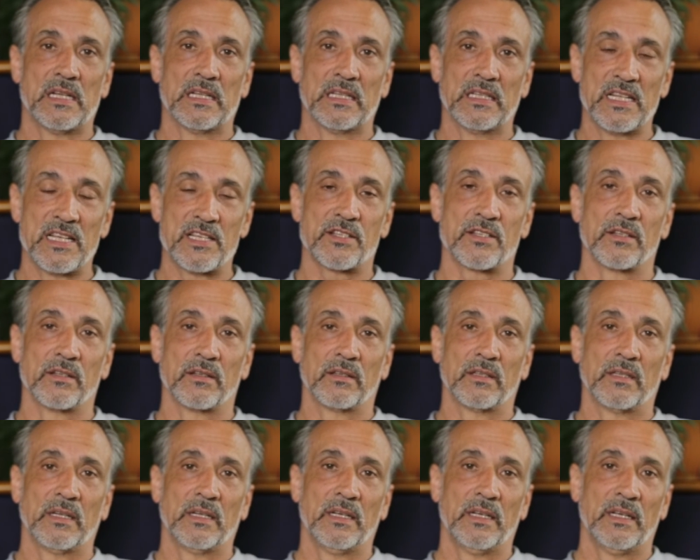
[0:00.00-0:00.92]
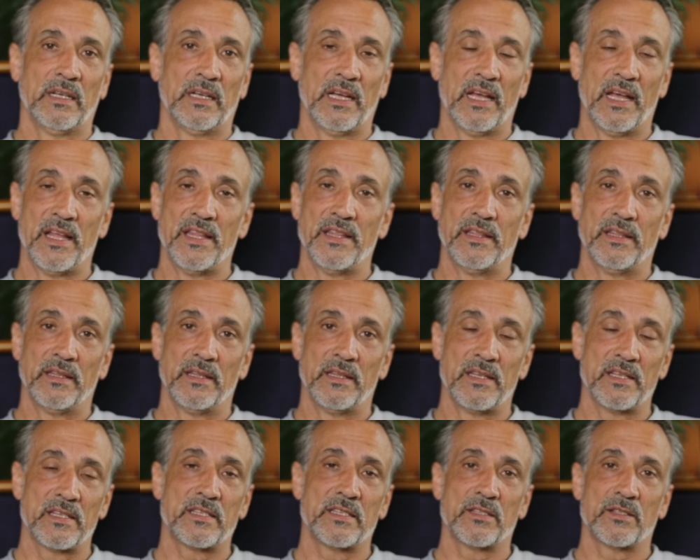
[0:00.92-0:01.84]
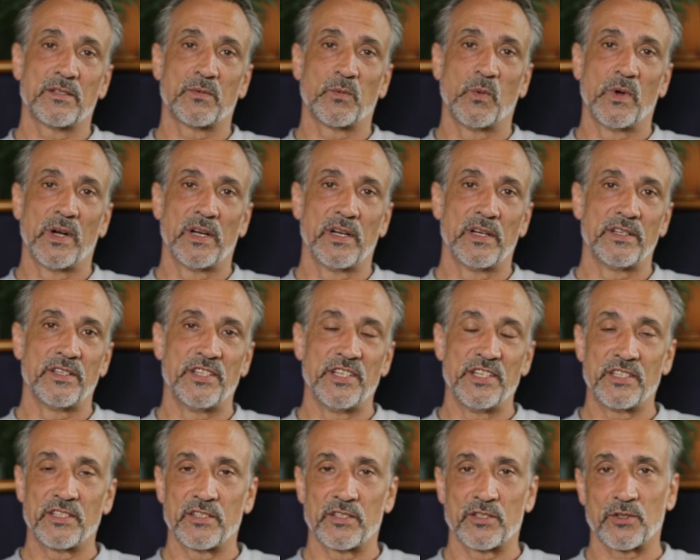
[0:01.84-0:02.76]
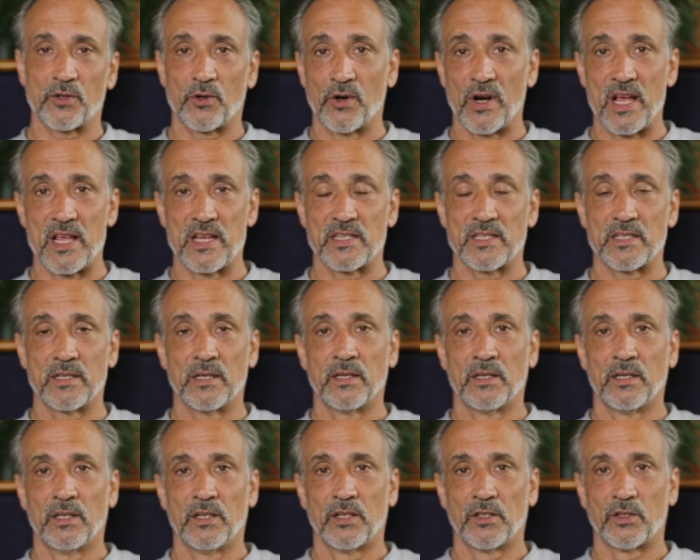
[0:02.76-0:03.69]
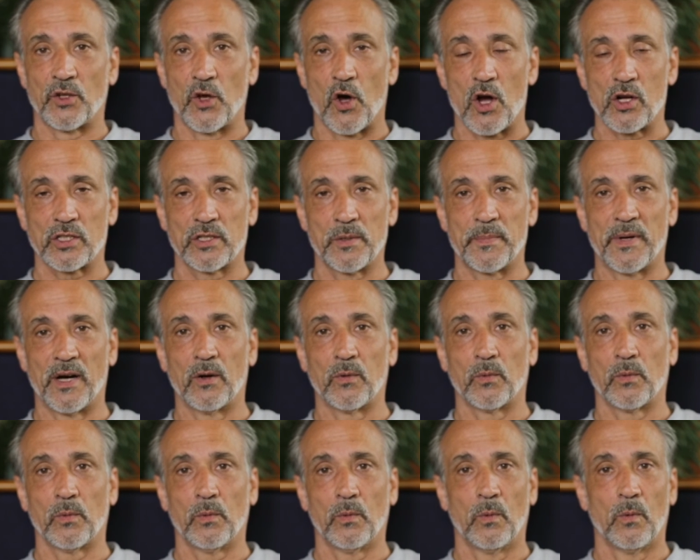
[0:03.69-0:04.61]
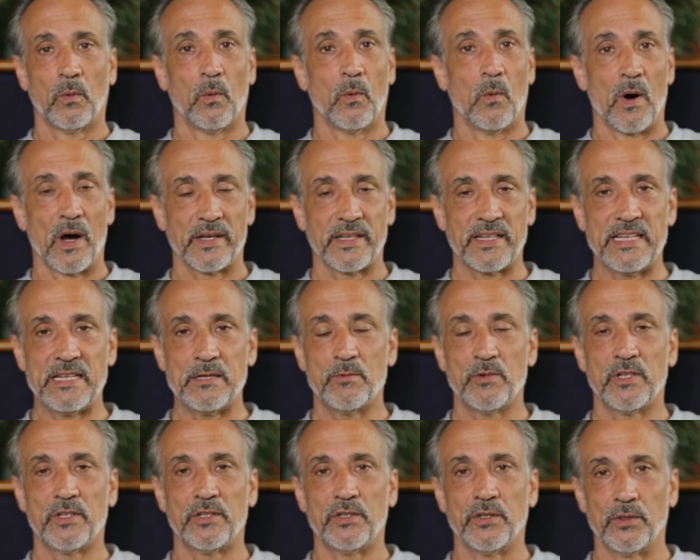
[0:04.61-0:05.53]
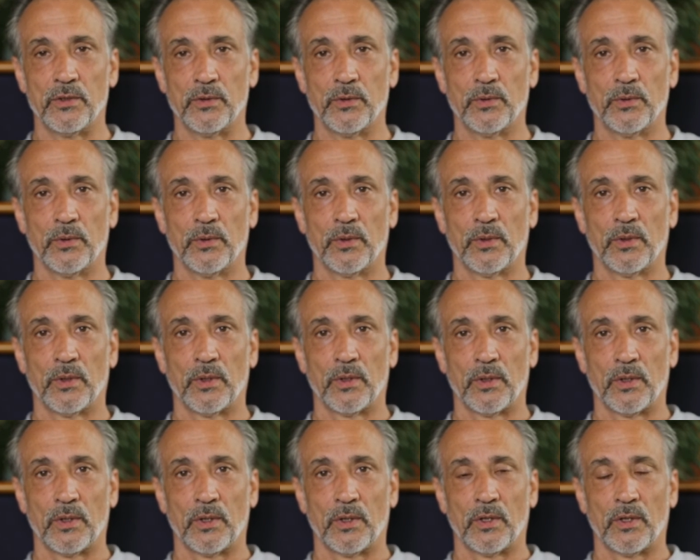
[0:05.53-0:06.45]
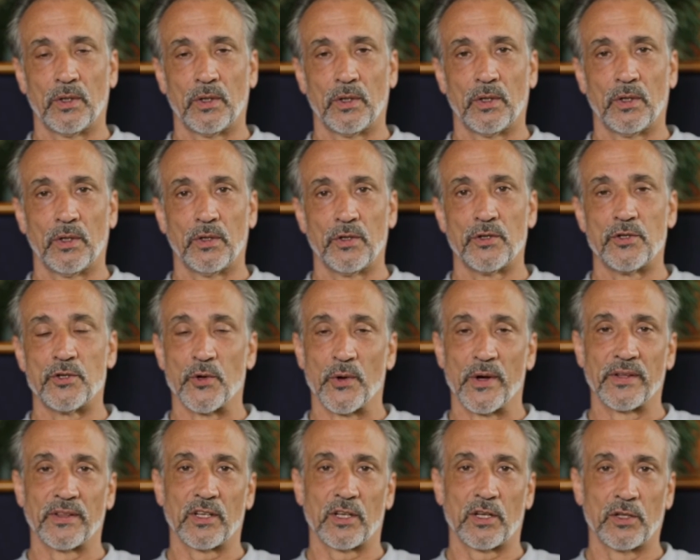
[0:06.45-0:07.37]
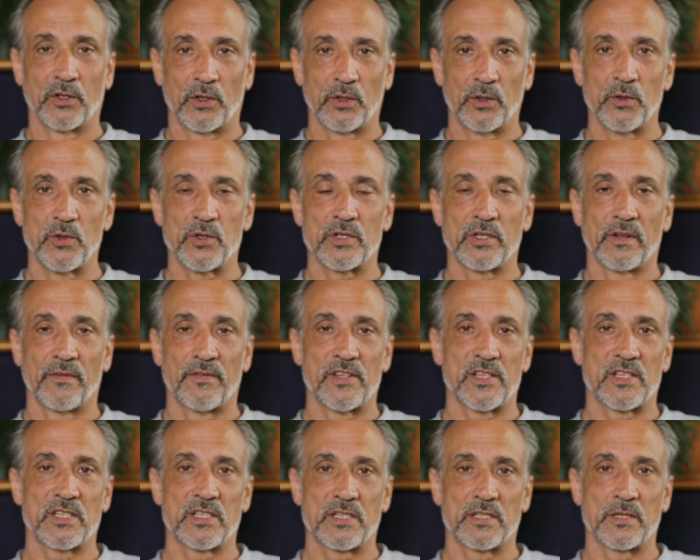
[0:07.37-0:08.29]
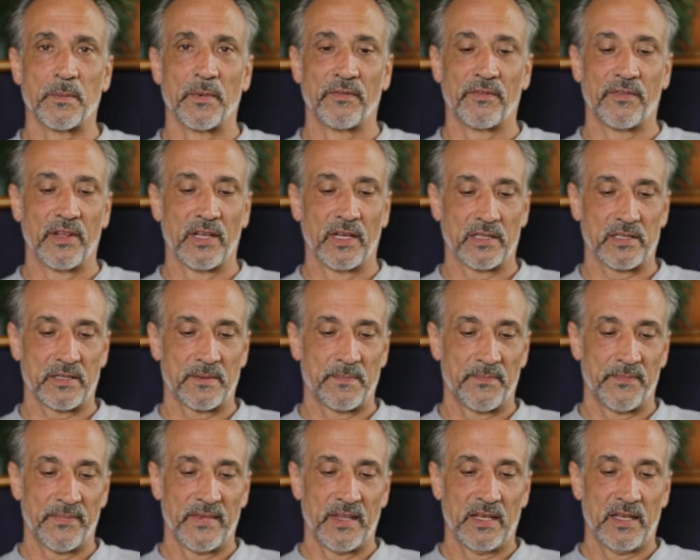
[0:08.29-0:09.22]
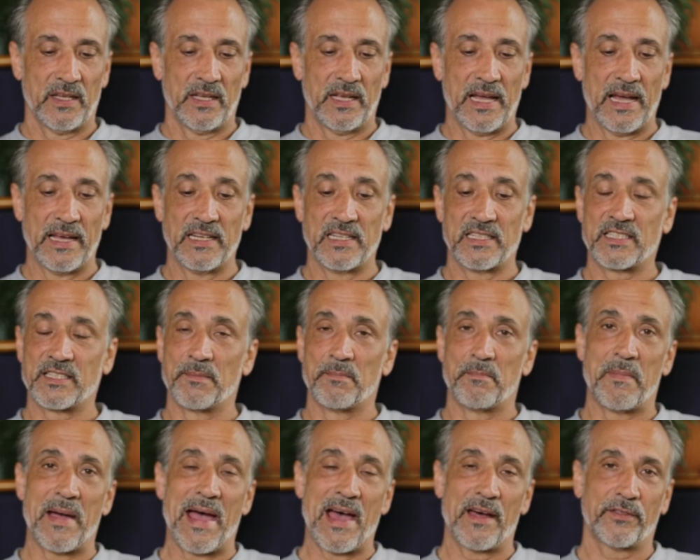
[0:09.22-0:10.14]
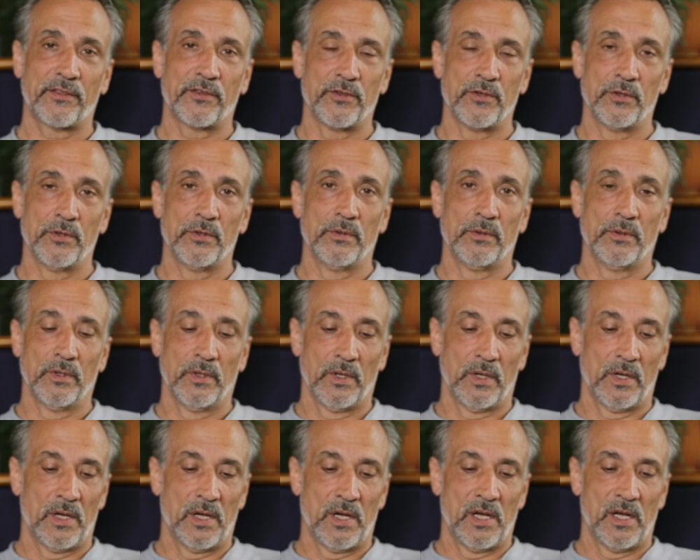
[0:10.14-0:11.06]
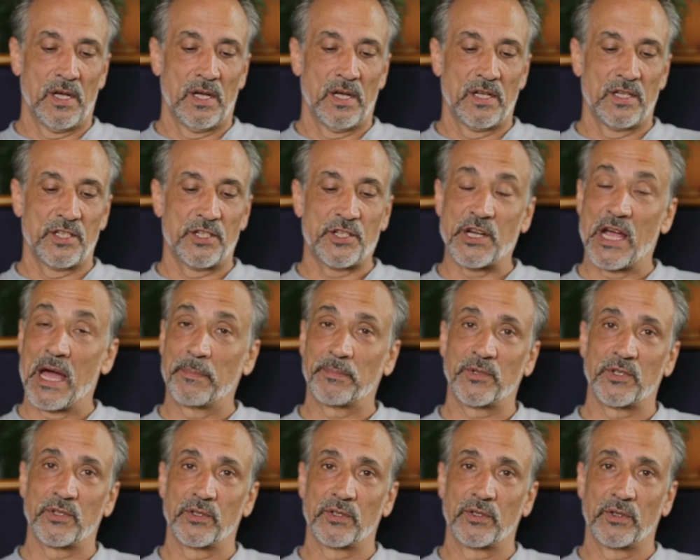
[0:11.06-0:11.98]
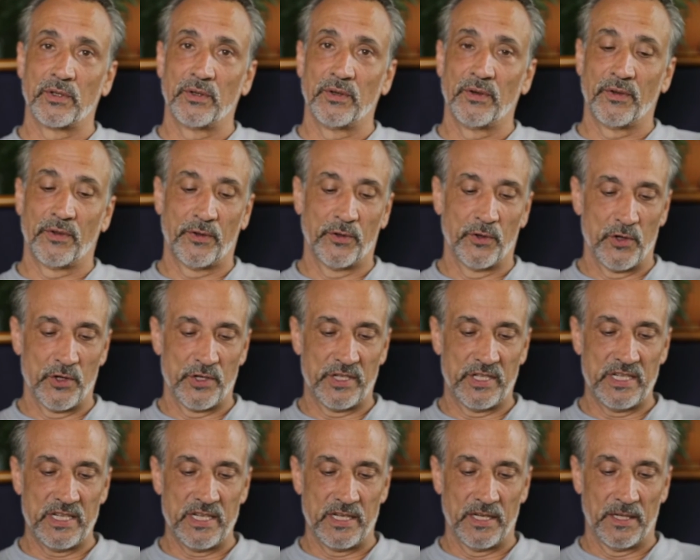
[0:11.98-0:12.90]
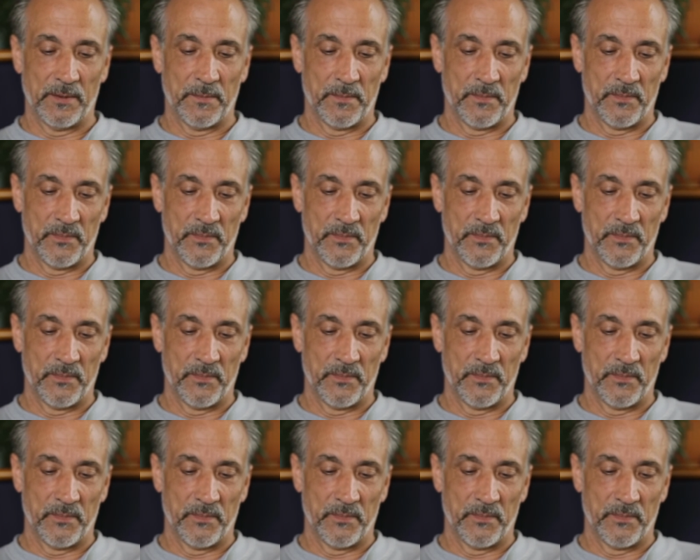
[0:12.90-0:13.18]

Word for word: listen. And this is where Jesus Christ talked about what he would do during the conclusion of the system of things. And it's in Matthew chapter thirteen.